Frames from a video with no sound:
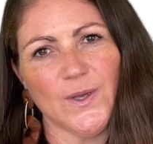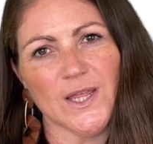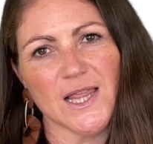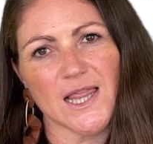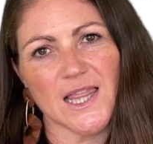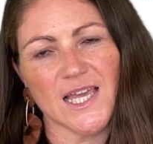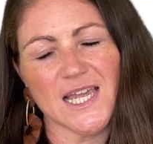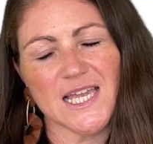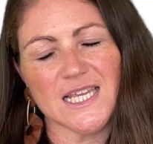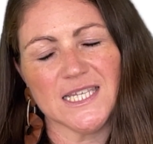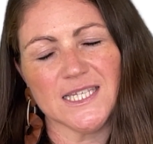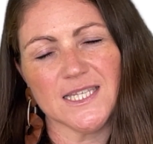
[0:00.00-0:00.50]

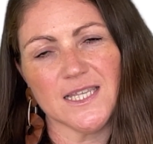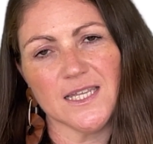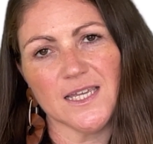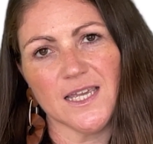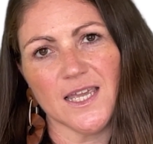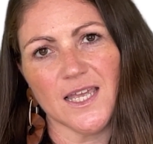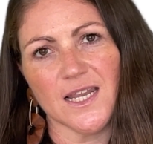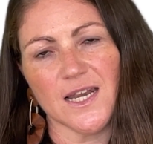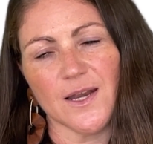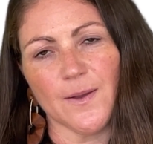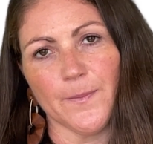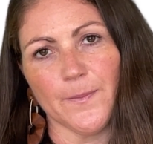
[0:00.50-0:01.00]
Let's look
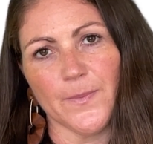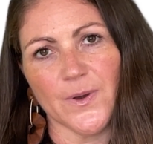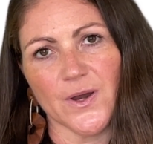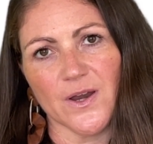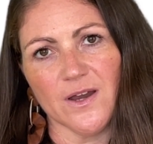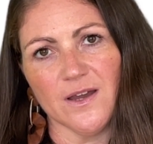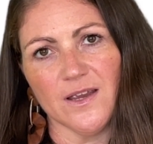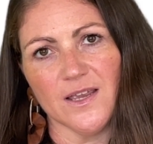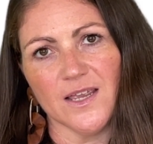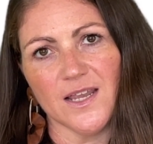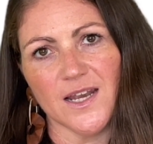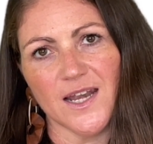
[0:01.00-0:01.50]
at
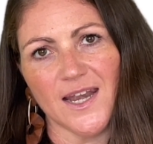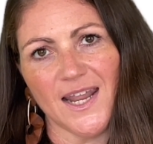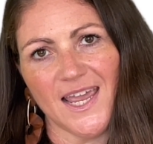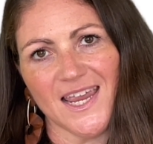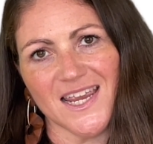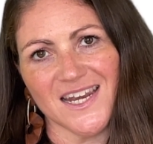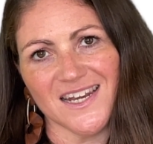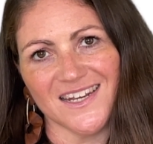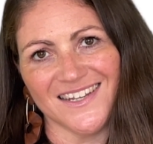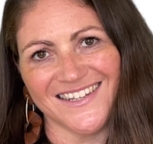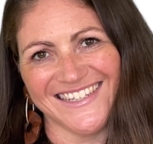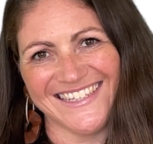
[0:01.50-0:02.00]
number
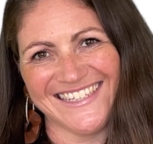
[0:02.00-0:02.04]
9.